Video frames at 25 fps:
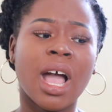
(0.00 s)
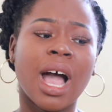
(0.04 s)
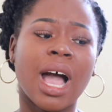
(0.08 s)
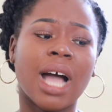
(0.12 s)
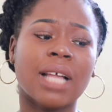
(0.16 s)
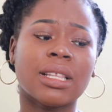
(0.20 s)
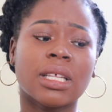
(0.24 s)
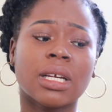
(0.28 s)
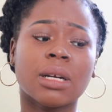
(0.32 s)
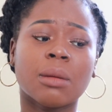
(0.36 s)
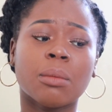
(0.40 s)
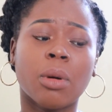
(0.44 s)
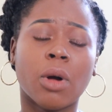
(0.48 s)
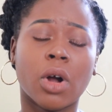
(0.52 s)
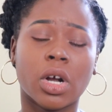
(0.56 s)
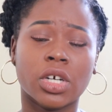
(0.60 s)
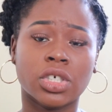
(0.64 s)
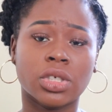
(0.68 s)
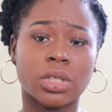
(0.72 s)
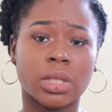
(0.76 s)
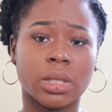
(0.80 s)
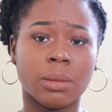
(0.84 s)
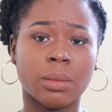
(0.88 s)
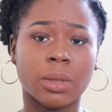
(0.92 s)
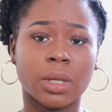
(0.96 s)
I think
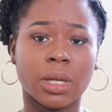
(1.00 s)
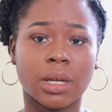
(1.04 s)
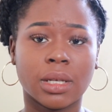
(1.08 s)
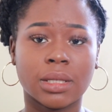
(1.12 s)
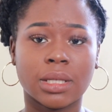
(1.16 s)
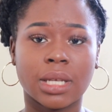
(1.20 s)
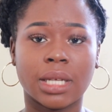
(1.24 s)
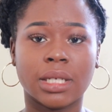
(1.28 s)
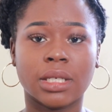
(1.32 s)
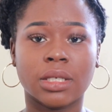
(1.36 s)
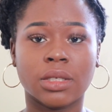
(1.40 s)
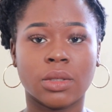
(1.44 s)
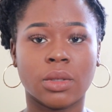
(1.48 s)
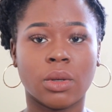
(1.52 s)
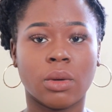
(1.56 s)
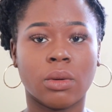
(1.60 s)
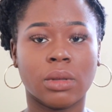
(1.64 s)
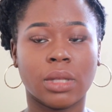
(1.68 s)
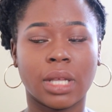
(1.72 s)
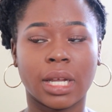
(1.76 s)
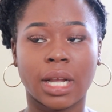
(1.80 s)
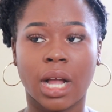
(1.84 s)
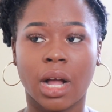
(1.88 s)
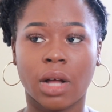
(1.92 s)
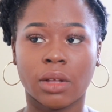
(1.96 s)
partially because I didn't know
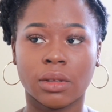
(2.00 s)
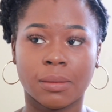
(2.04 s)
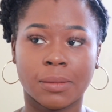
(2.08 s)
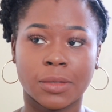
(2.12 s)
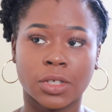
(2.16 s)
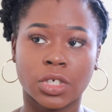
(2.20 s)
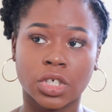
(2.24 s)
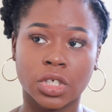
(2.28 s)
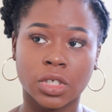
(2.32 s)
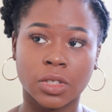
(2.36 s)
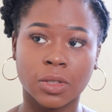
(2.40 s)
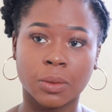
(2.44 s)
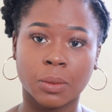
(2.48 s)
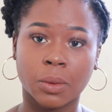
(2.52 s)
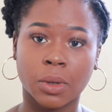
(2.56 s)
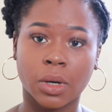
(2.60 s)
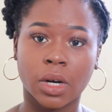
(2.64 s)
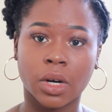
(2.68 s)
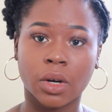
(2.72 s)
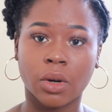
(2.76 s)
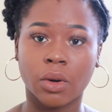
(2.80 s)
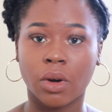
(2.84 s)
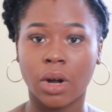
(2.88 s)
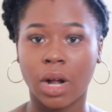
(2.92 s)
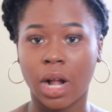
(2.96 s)
like how the machines
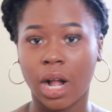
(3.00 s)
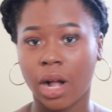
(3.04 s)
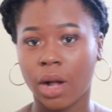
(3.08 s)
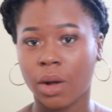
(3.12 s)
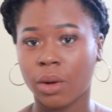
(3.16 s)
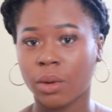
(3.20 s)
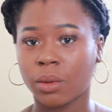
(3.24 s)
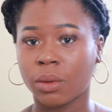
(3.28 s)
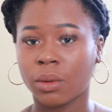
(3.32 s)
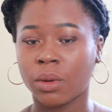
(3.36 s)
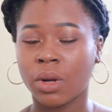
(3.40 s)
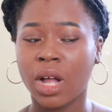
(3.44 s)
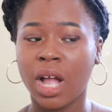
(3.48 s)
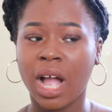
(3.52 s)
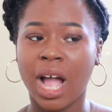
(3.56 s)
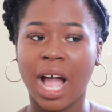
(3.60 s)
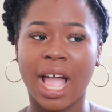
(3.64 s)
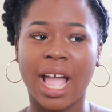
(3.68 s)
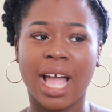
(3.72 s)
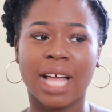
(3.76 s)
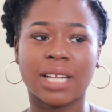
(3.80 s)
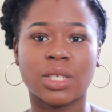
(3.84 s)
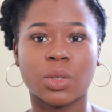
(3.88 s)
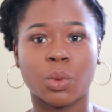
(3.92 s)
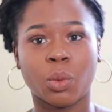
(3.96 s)
work or how I
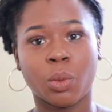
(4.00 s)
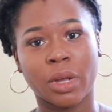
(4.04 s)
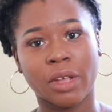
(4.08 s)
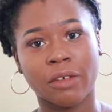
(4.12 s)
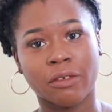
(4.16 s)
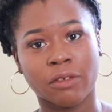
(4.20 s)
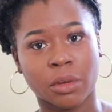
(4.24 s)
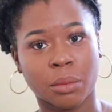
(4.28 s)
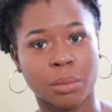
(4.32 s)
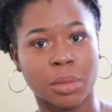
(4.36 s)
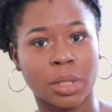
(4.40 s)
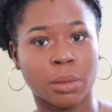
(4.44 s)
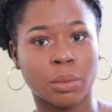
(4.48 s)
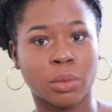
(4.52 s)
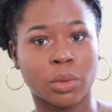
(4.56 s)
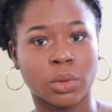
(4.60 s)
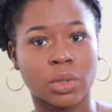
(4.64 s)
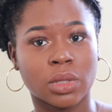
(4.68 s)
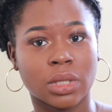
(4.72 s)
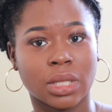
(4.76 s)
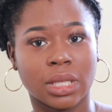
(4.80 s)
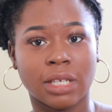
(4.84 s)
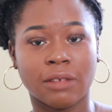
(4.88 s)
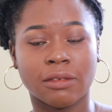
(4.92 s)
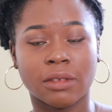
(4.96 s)
had to wait for people
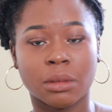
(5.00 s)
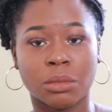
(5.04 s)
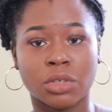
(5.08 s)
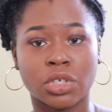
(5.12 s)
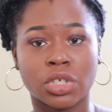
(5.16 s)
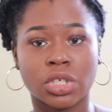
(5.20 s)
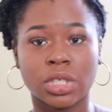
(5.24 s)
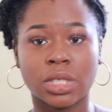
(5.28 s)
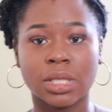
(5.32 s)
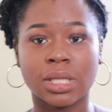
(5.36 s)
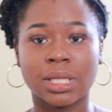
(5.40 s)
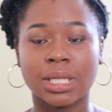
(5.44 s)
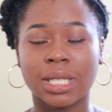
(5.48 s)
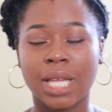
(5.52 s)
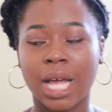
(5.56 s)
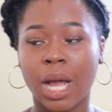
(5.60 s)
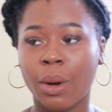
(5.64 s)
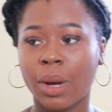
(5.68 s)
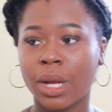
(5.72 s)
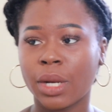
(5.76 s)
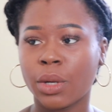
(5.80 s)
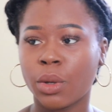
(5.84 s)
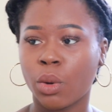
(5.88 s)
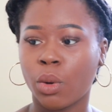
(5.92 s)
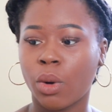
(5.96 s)
to leave the machines. Now
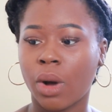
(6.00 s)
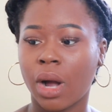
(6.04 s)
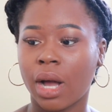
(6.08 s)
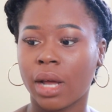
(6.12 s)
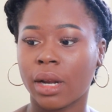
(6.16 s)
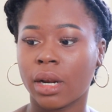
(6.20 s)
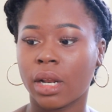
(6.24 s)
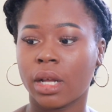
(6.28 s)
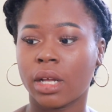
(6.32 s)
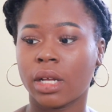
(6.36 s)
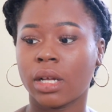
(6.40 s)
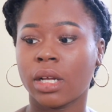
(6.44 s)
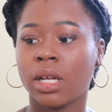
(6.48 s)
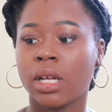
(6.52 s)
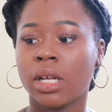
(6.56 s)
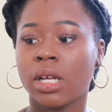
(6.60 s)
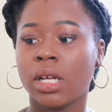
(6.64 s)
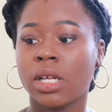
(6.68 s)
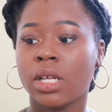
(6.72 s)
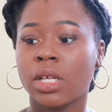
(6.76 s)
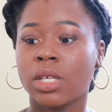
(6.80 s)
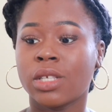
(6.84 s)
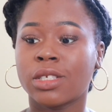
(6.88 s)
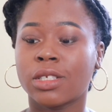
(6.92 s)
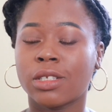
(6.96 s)
I know how to
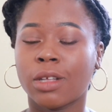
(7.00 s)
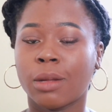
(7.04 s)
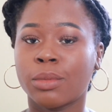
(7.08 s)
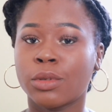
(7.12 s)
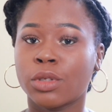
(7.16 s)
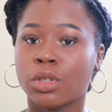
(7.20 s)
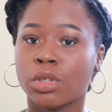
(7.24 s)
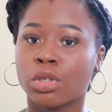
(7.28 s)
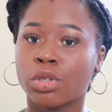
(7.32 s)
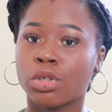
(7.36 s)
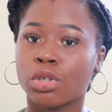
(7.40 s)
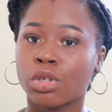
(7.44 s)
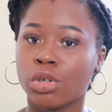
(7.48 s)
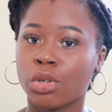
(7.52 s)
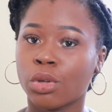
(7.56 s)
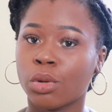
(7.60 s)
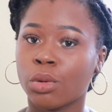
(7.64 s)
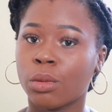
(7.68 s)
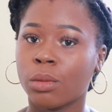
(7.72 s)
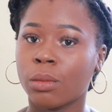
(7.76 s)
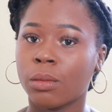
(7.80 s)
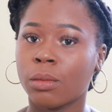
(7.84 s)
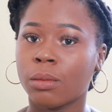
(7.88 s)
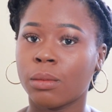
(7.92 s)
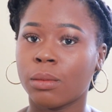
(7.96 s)

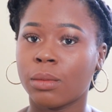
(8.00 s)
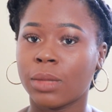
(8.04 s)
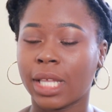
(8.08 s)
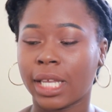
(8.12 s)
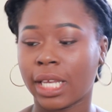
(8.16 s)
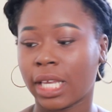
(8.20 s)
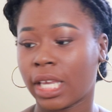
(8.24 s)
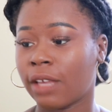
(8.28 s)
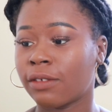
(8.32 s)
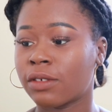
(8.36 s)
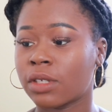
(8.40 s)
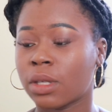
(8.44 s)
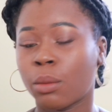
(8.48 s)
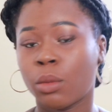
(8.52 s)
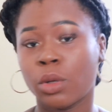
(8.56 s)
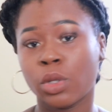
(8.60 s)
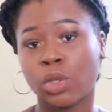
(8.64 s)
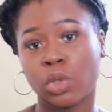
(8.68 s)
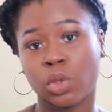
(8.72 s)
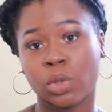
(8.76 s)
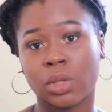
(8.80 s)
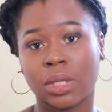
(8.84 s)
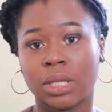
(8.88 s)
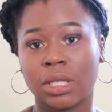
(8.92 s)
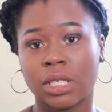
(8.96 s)
substitute. Like if
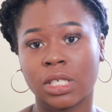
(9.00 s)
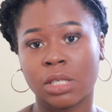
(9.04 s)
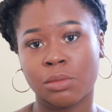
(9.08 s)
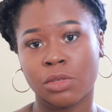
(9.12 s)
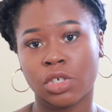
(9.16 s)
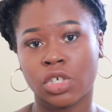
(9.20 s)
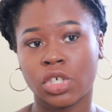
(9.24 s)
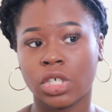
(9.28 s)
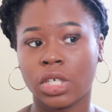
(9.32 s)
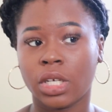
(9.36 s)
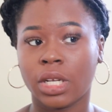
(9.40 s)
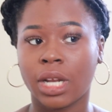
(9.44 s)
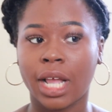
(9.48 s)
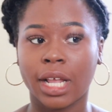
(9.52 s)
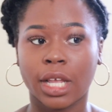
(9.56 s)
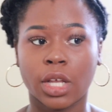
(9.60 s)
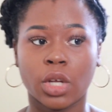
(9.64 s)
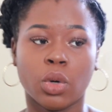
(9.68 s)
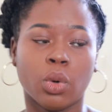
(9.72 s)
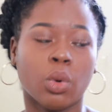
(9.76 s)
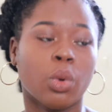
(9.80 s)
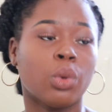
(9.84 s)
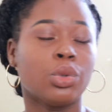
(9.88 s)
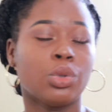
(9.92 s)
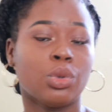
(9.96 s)
someone's using this machine, I
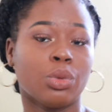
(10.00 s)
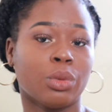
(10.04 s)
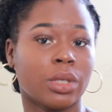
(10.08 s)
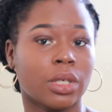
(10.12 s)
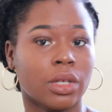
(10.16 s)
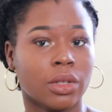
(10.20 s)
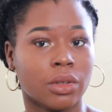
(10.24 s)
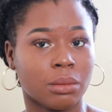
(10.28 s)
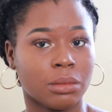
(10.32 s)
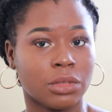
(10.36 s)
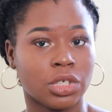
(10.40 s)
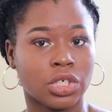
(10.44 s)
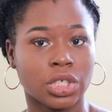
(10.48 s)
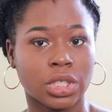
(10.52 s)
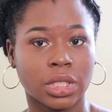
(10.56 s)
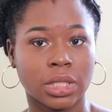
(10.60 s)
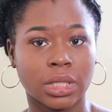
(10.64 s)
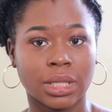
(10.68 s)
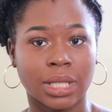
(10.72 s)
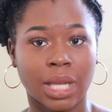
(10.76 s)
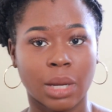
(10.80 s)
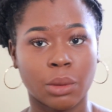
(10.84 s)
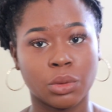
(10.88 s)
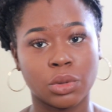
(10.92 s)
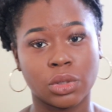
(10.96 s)
can go do another
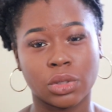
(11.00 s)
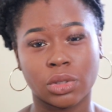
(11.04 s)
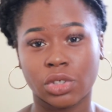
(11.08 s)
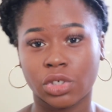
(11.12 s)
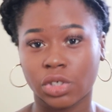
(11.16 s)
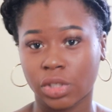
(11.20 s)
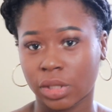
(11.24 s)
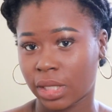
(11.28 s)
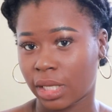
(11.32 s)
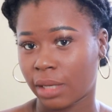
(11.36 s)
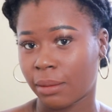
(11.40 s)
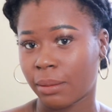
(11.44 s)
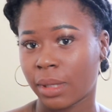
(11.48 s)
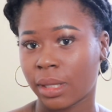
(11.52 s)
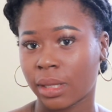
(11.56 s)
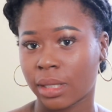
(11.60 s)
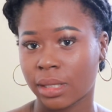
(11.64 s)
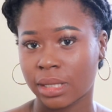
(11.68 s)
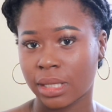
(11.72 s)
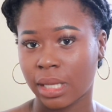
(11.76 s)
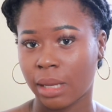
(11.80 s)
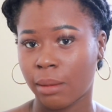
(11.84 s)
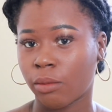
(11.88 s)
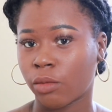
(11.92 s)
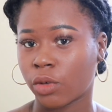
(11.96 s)
machine that would just give me the
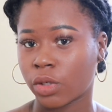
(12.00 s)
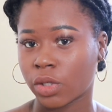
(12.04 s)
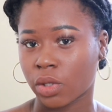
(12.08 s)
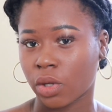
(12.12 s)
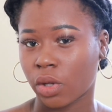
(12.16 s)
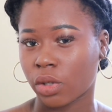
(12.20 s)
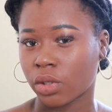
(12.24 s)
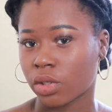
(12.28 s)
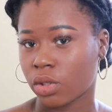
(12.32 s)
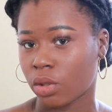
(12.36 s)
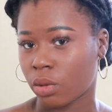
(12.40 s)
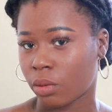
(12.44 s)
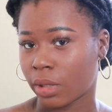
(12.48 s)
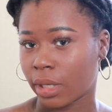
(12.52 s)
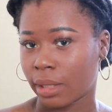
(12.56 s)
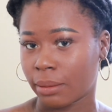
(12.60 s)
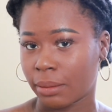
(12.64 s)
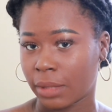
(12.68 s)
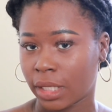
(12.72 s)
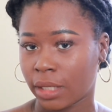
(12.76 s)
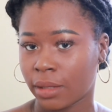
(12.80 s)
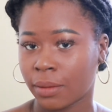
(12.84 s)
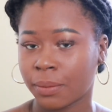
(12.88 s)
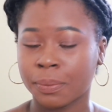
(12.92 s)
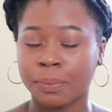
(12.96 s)
same results. You know what I
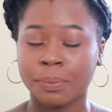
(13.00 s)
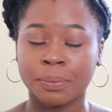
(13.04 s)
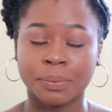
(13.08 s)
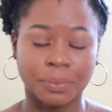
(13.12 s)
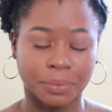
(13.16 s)
mean?